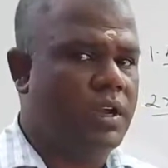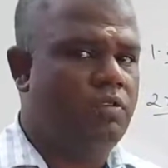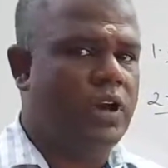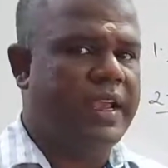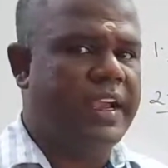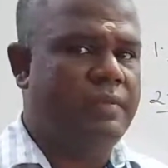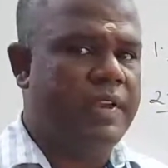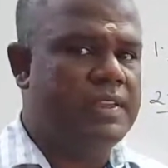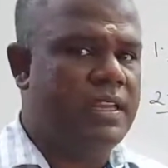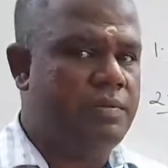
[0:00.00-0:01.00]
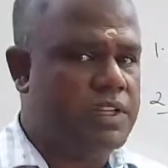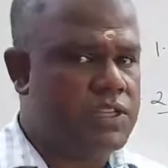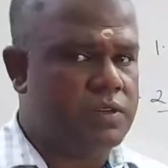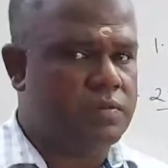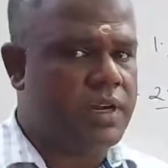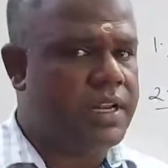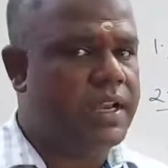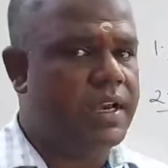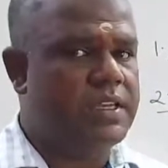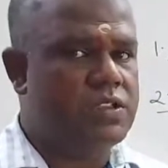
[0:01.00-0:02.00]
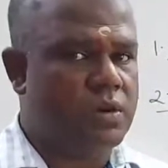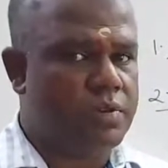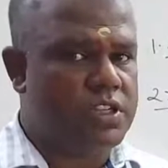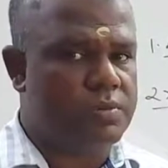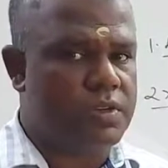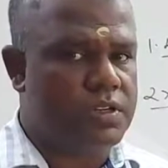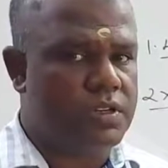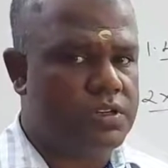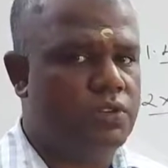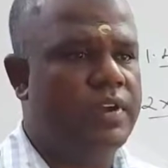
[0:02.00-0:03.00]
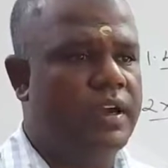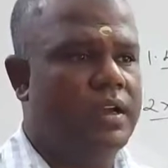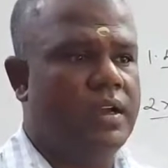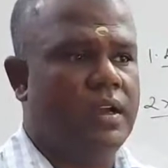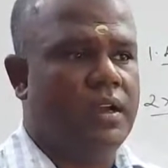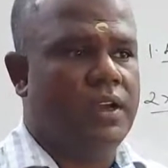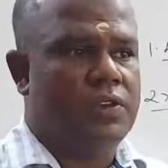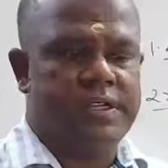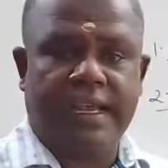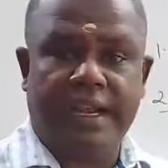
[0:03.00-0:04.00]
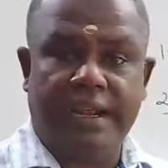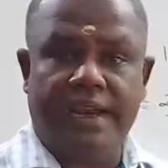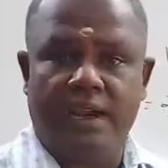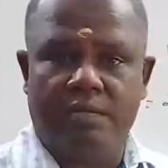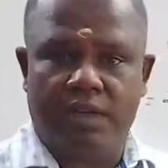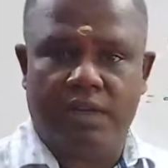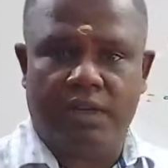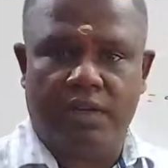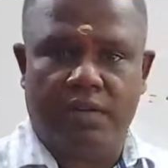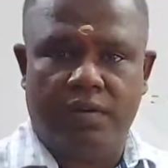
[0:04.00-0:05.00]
Volume can be easily measured, but here it is not possible. So we are using an indirect method.